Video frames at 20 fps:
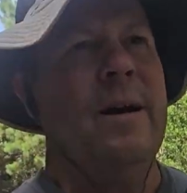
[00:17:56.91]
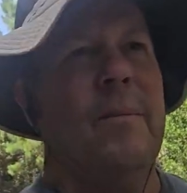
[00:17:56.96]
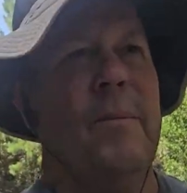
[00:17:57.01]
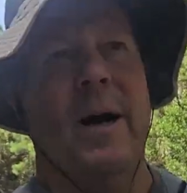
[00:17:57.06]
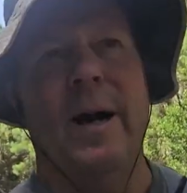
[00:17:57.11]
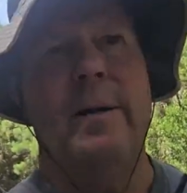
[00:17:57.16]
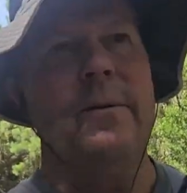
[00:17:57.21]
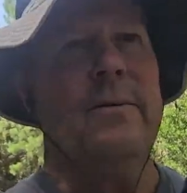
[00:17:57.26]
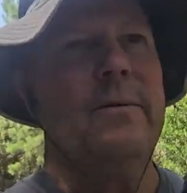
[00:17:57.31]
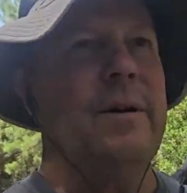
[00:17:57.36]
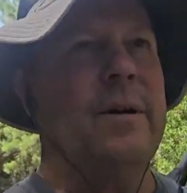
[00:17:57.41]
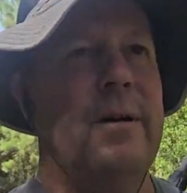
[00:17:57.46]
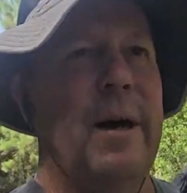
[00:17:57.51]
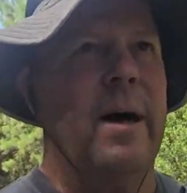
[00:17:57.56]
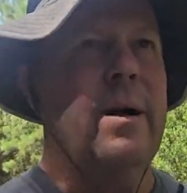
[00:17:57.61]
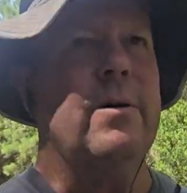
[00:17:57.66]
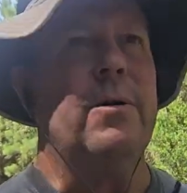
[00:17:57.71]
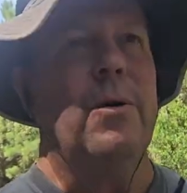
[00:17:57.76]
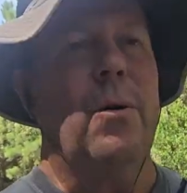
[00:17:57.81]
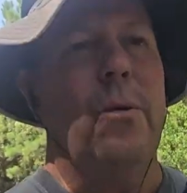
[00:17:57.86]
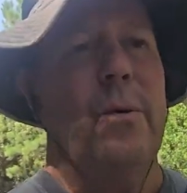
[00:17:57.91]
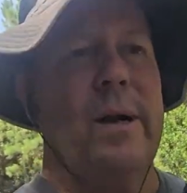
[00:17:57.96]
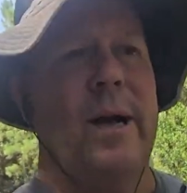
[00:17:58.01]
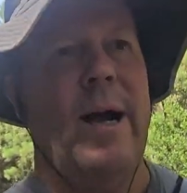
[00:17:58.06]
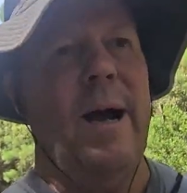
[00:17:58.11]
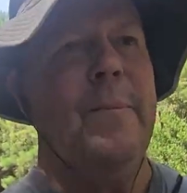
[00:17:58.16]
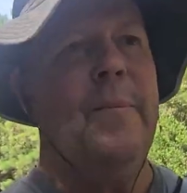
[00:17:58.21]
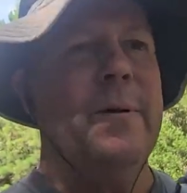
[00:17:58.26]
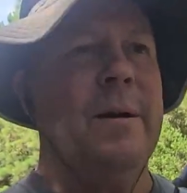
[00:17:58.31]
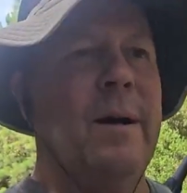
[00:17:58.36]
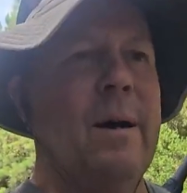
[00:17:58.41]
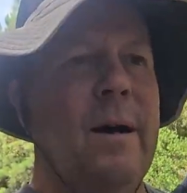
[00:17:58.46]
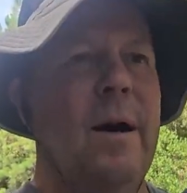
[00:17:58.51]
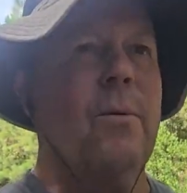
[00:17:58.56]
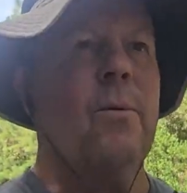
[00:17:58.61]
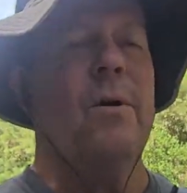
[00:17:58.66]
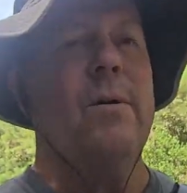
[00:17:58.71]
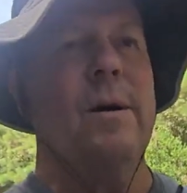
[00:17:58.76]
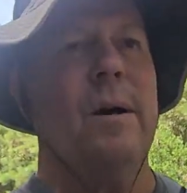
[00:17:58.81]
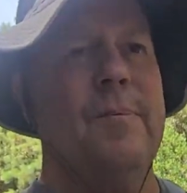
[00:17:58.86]
But I don't know what happened. I
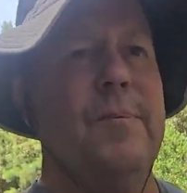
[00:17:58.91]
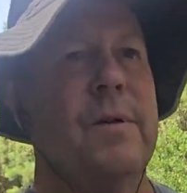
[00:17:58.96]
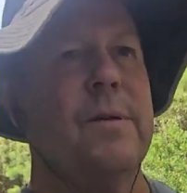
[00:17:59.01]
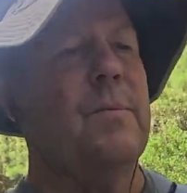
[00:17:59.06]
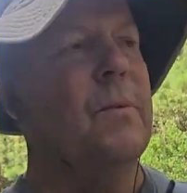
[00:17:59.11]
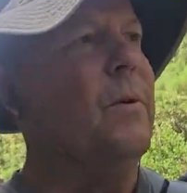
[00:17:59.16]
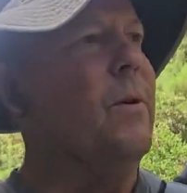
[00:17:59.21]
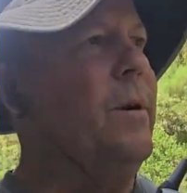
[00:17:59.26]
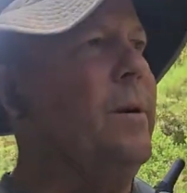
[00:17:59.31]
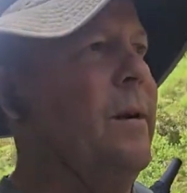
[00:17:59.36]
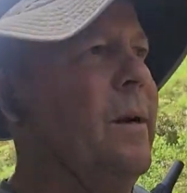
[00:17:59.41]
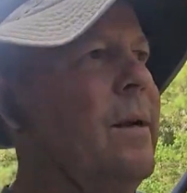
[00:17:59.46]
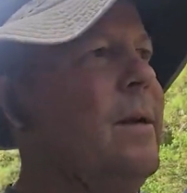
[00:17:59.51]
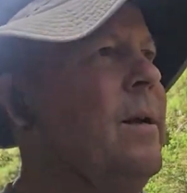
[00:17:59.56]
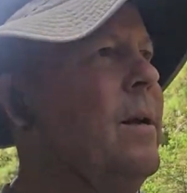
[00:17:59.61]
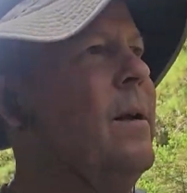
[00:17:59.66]
woke up this morning,